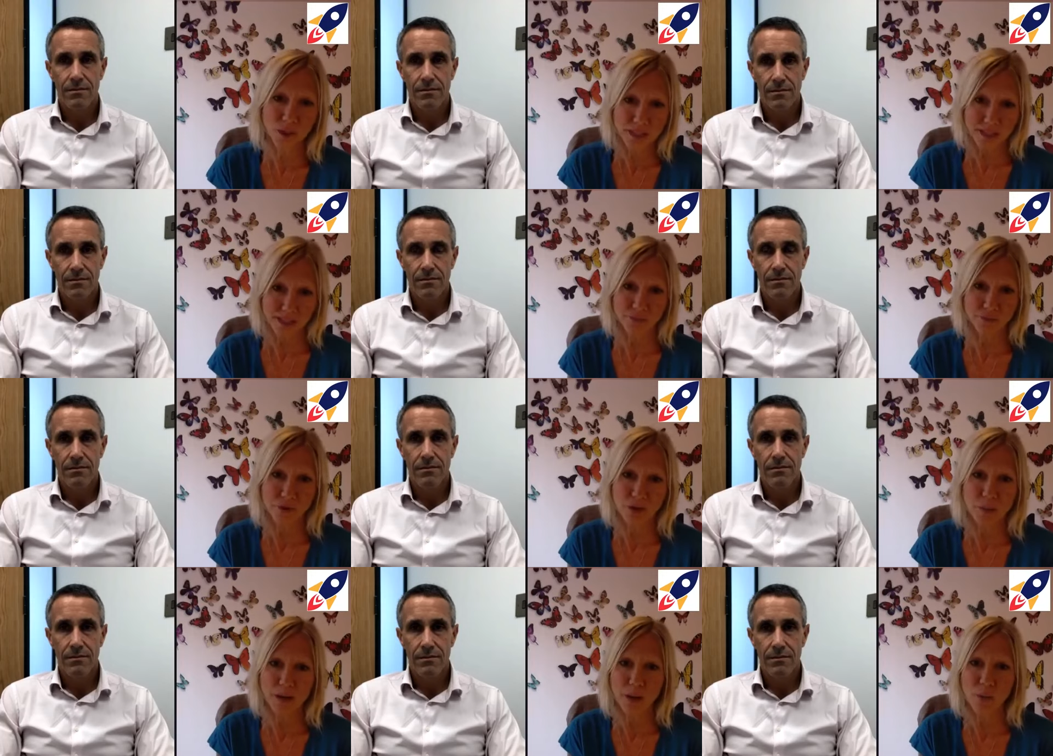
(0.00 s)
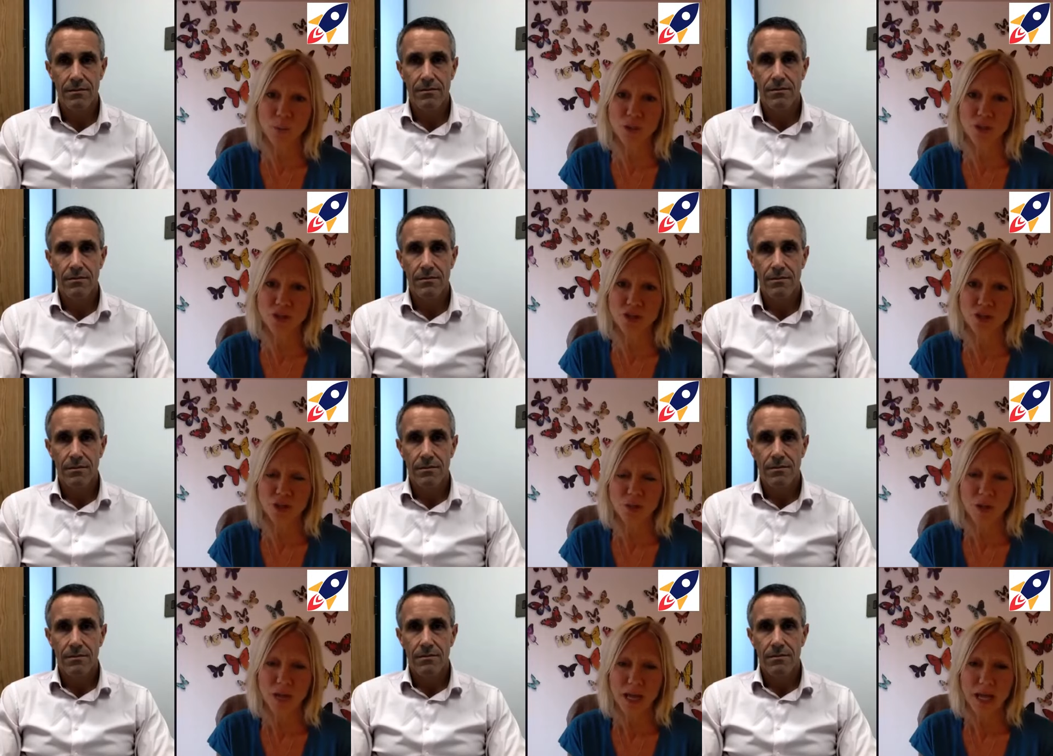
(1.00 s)
Speaker 1: what is different about what you
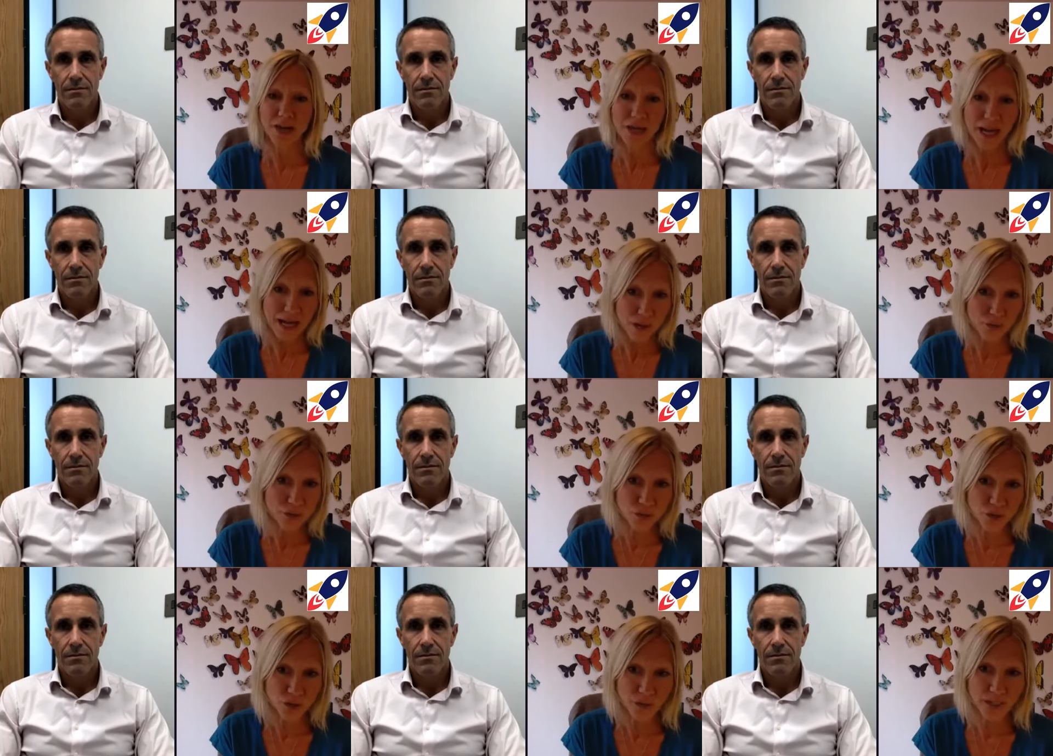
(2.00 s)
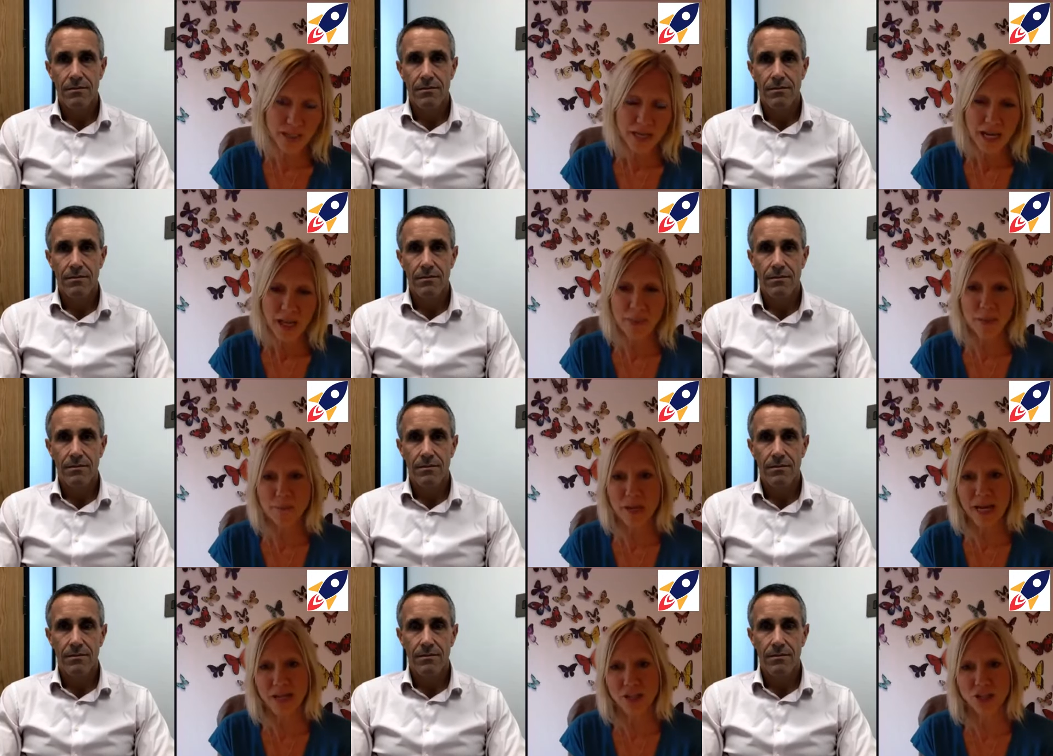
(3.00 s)
do and how you do it, and then
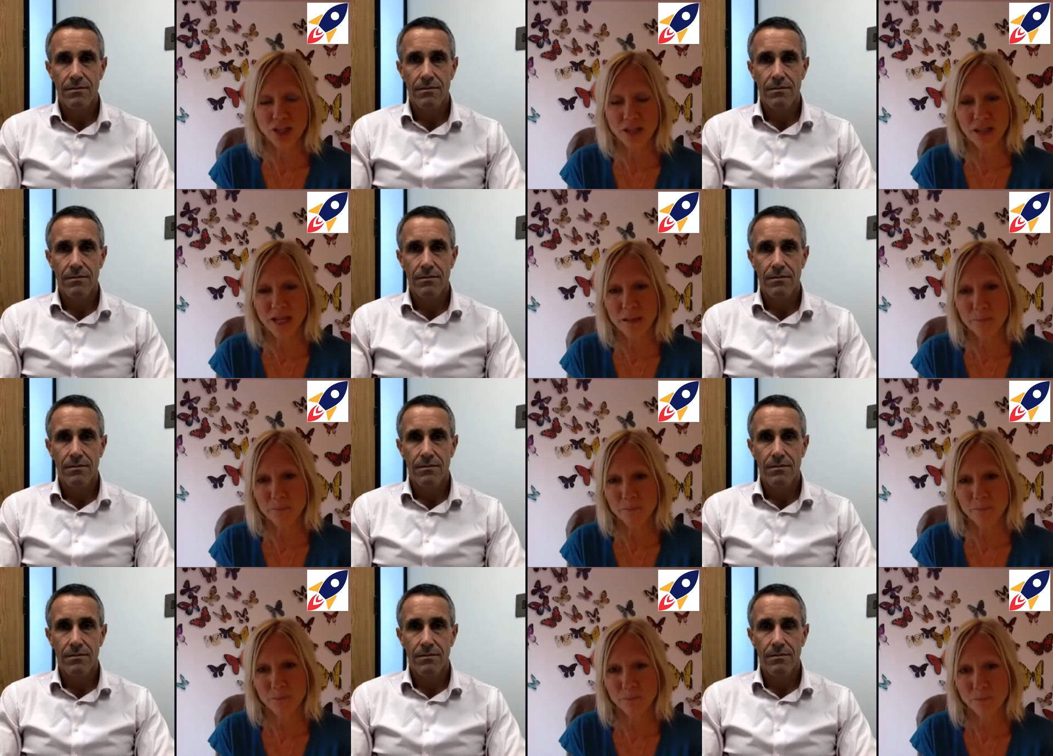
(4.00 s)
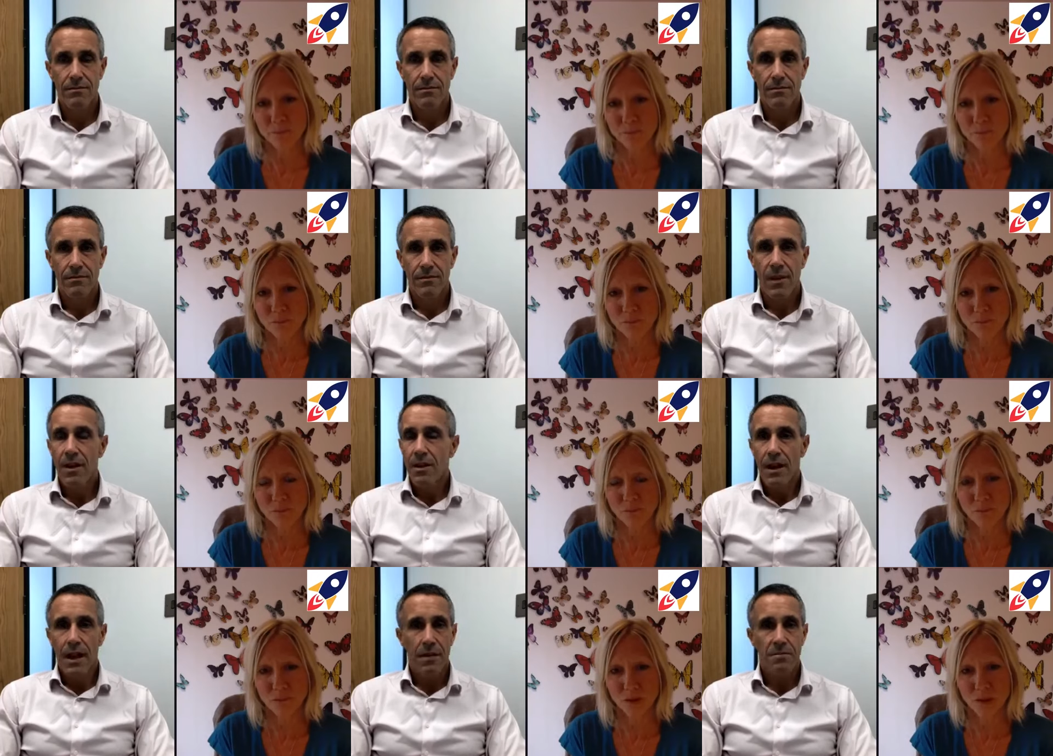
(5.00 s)
packaging that.
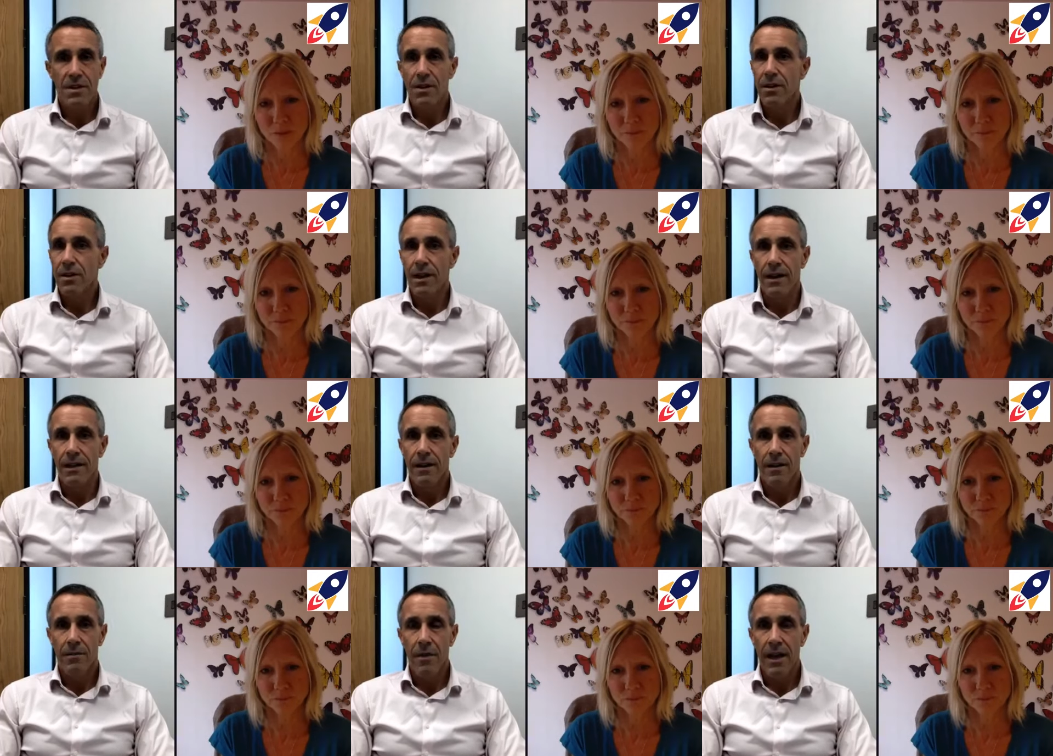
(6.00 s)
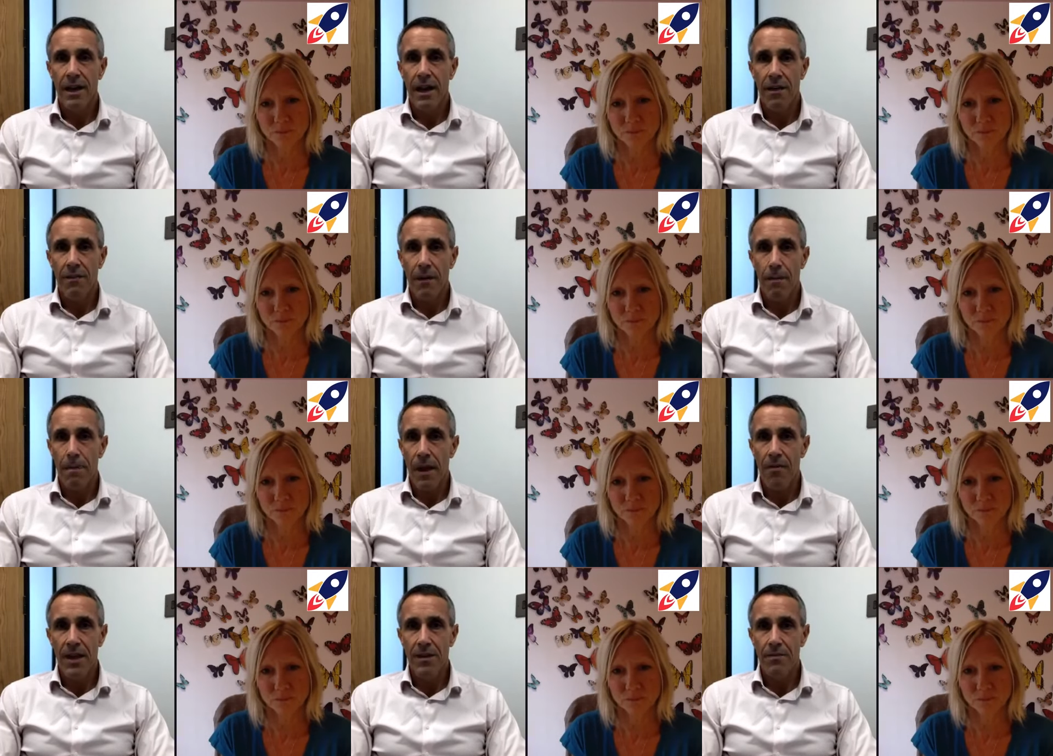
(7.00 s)
Speaker 2: Absolutely, it may. I, I
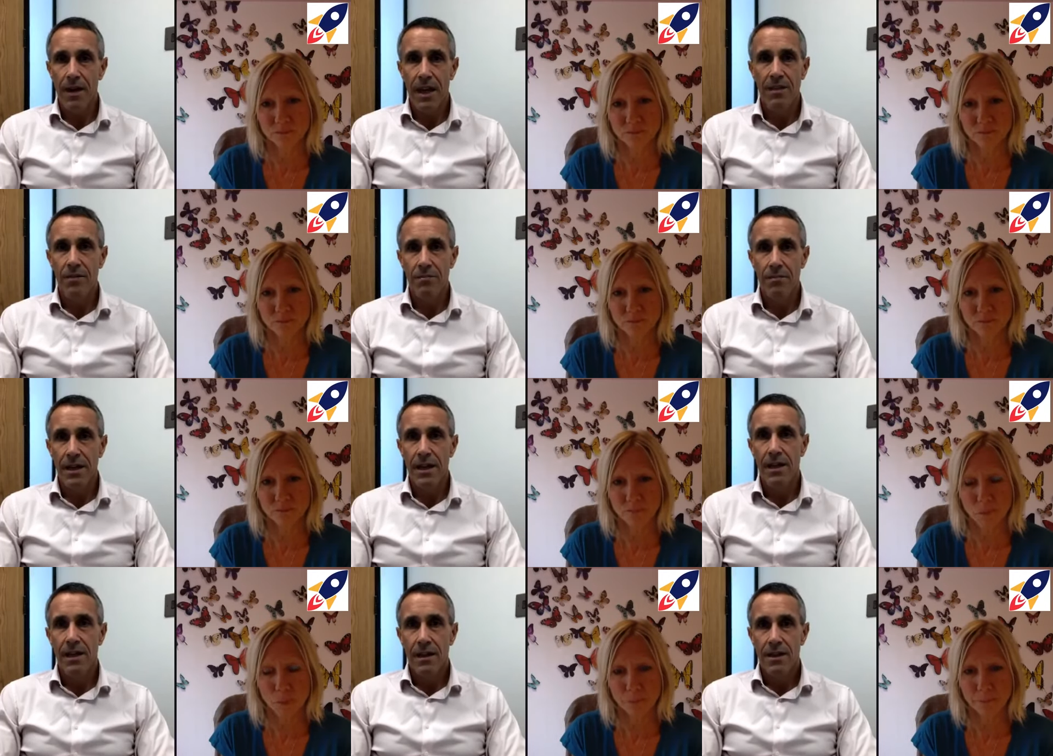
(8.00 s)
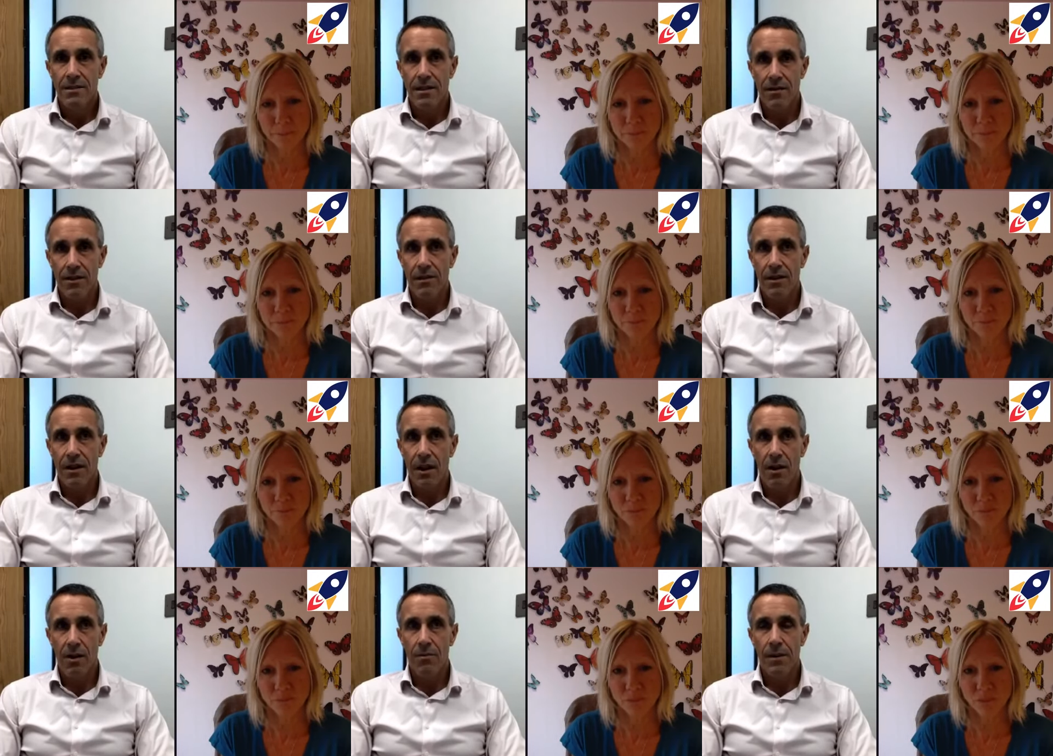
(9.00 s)
think it may even be something that a
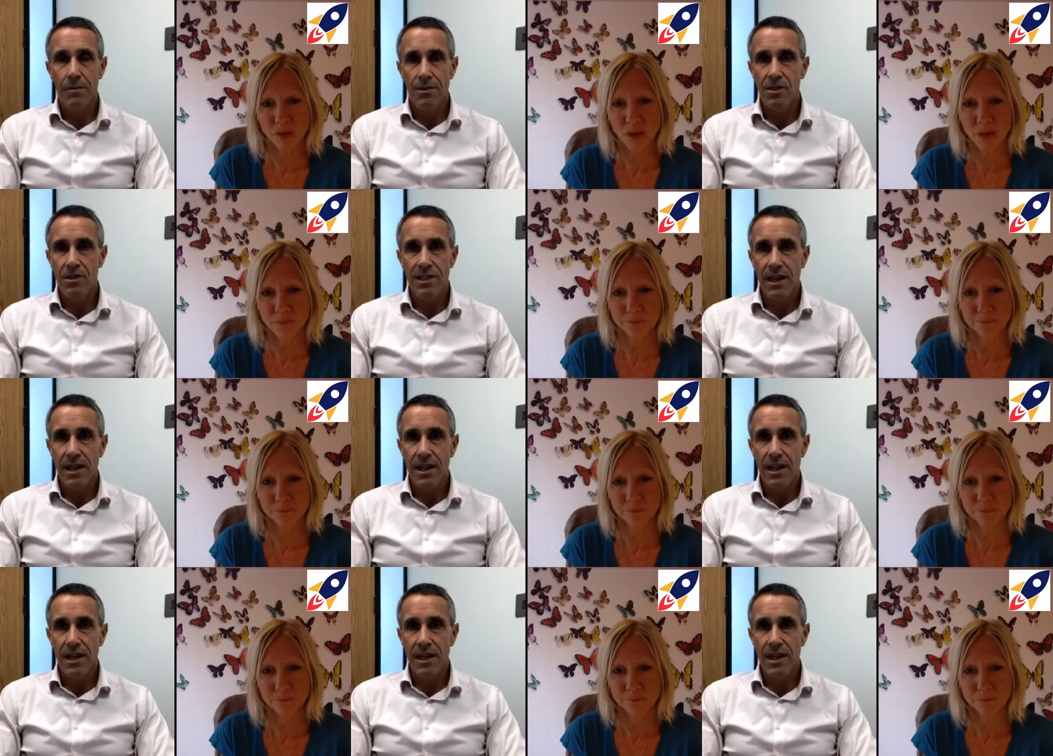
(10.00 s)
lot of people just